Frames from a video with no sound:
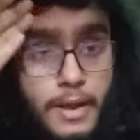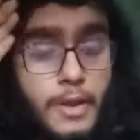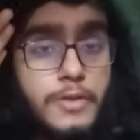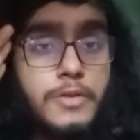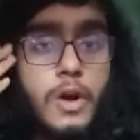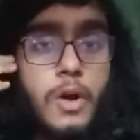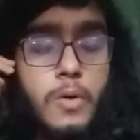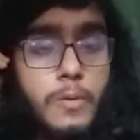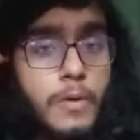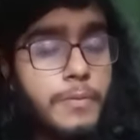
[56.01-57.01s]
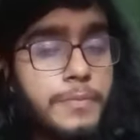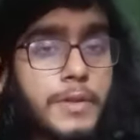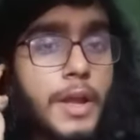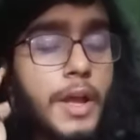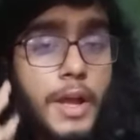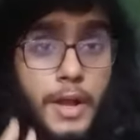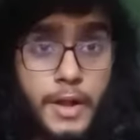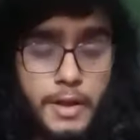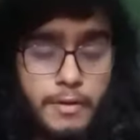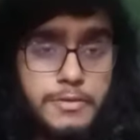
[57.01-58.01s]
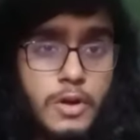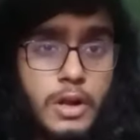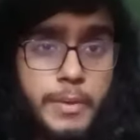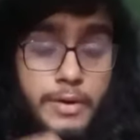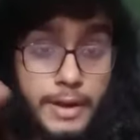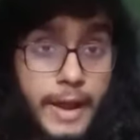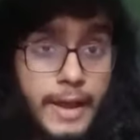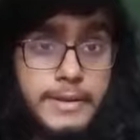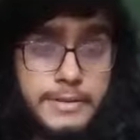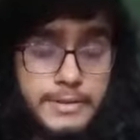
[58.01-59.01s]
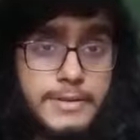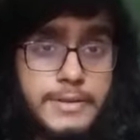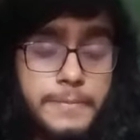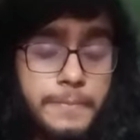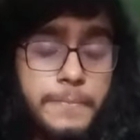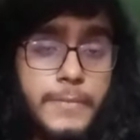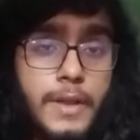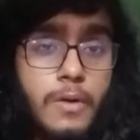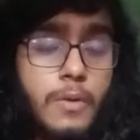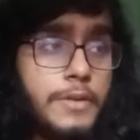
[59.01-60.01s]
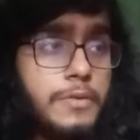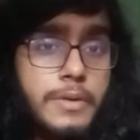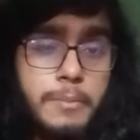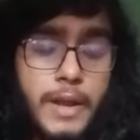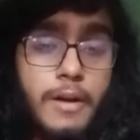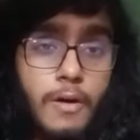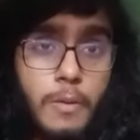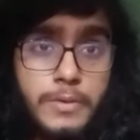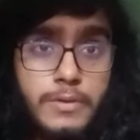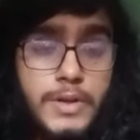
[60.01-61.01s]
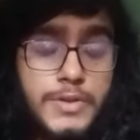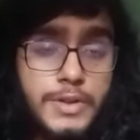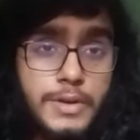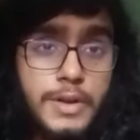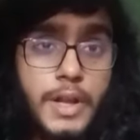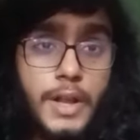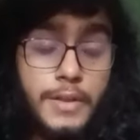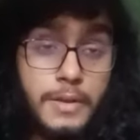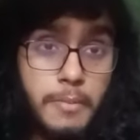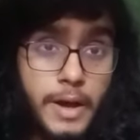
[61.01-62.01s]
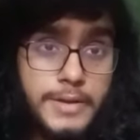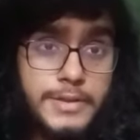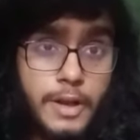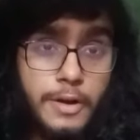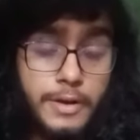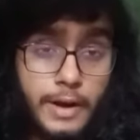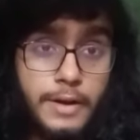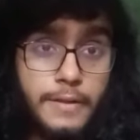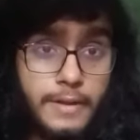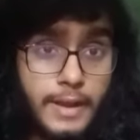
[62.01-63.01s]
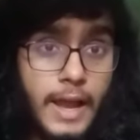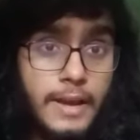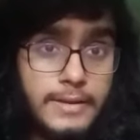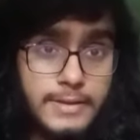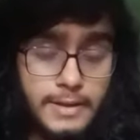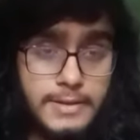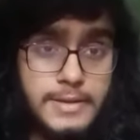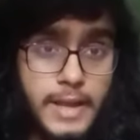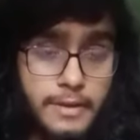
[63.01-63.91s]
So when we talk about galaxies, as we make our observation, the mass content in the galaxies, as we